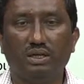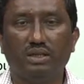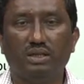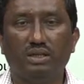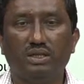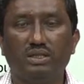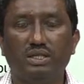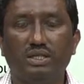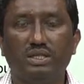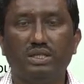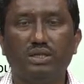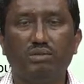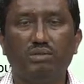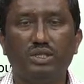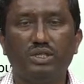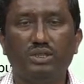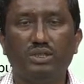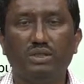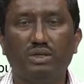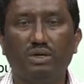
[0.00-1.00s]
The system
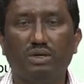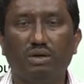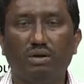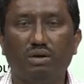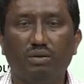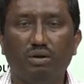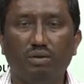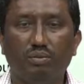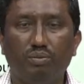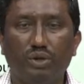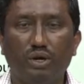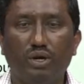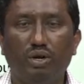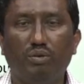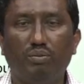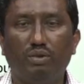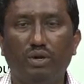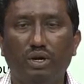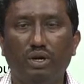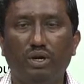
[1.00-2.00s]
is
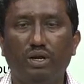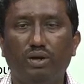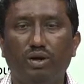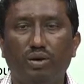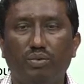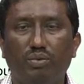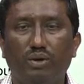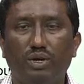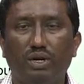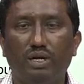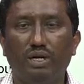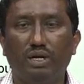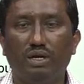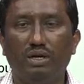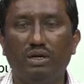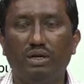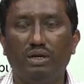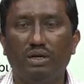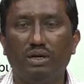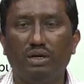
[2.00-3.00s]
predominantly operated